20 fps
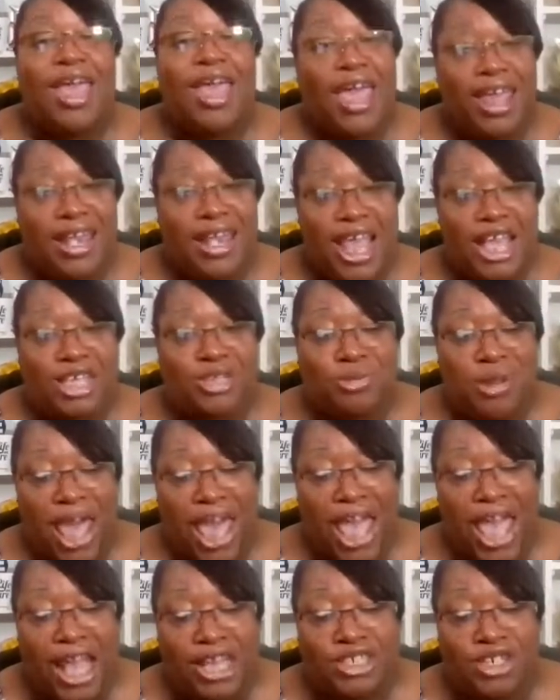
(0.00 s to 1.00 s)
And that's what
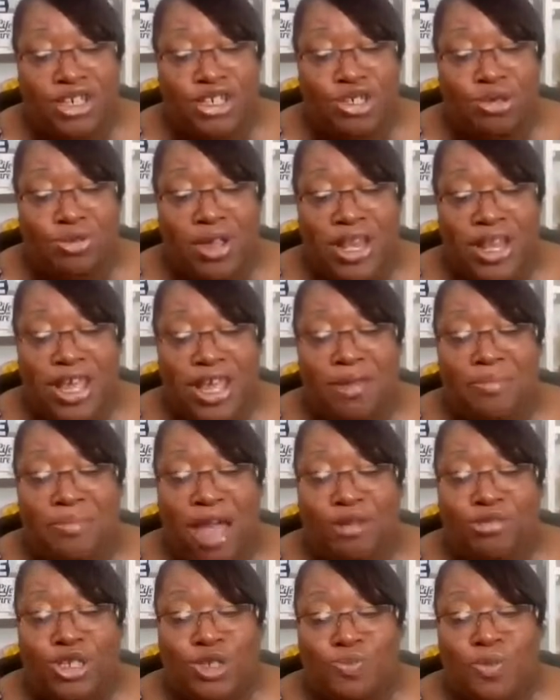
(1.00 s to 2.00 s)
I actually tweeted in
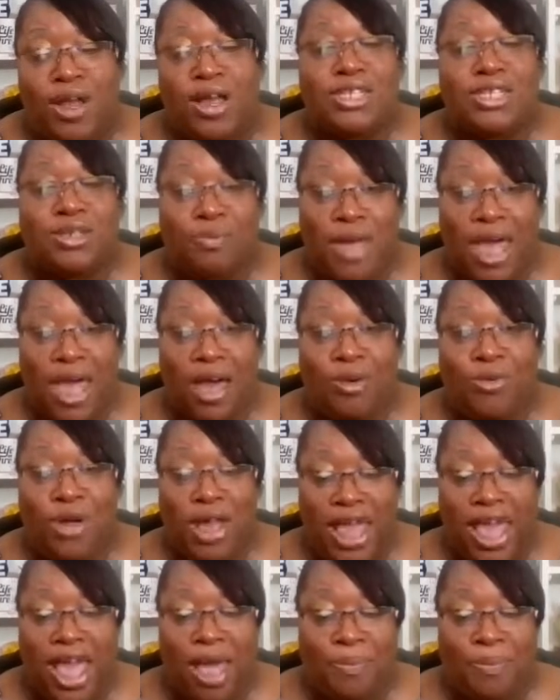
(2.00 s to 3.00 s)
my response about
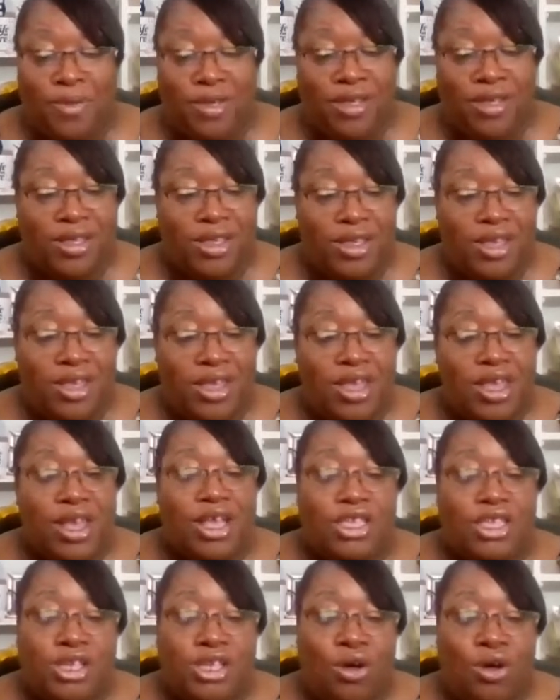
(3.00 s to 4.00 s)
what happened.
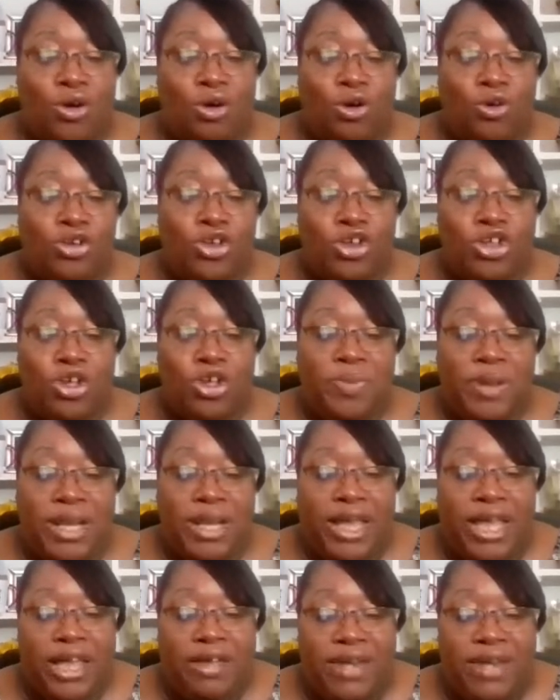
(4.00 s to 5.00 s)
So who do you
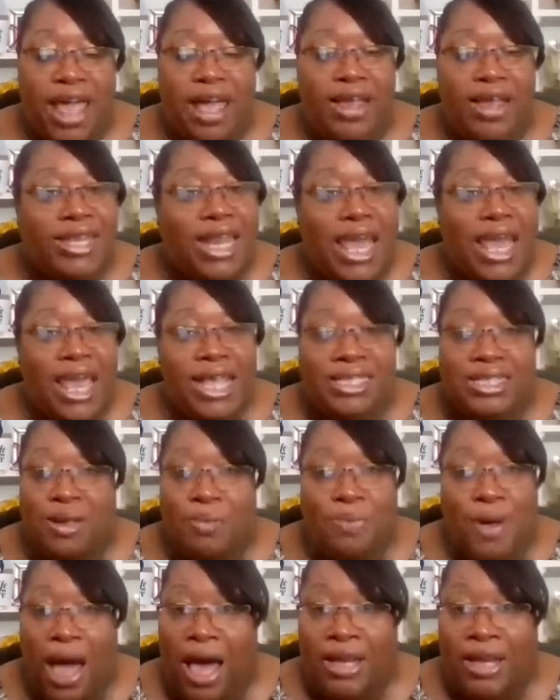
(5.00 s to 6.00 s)
believe nowadays
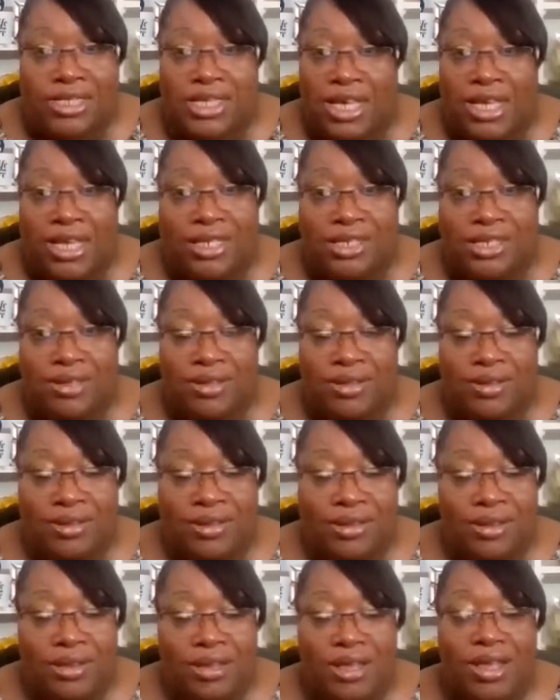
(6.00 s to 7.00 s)
in politics?
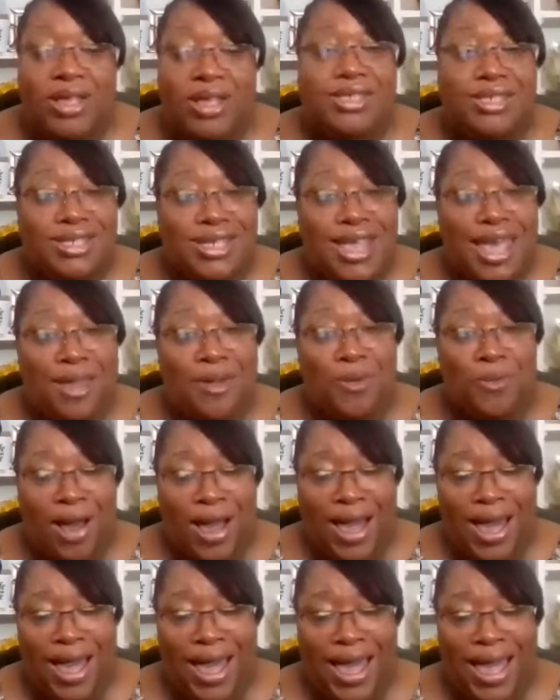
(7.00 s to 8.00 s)
Say
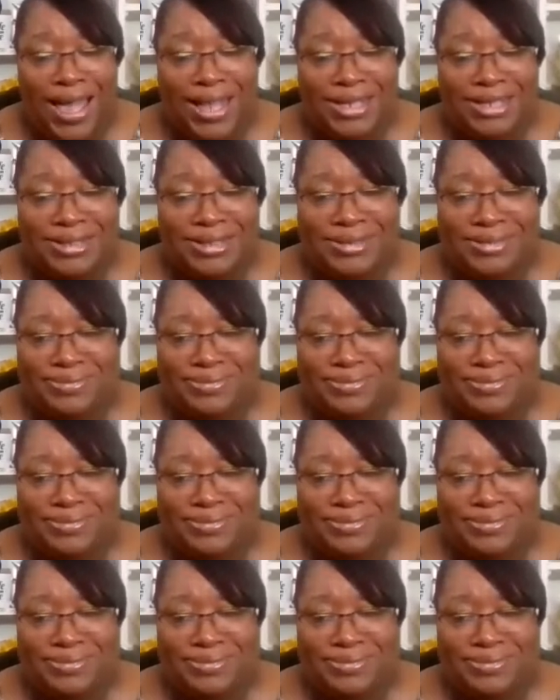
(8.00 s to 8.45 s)
what?